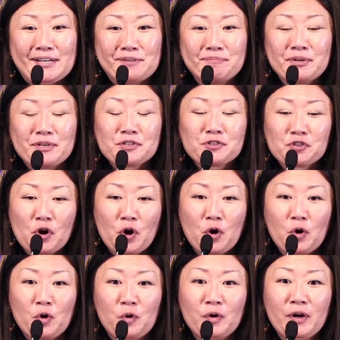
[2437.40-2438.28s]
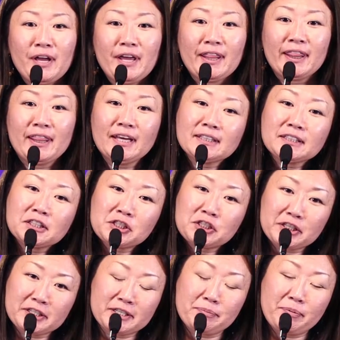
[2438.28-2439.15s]
So this is
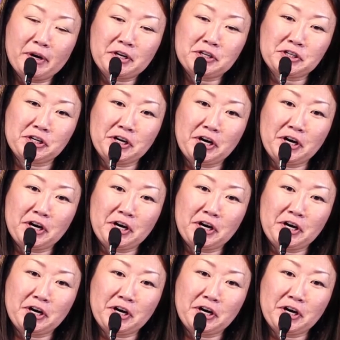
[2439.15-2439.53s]
just a picture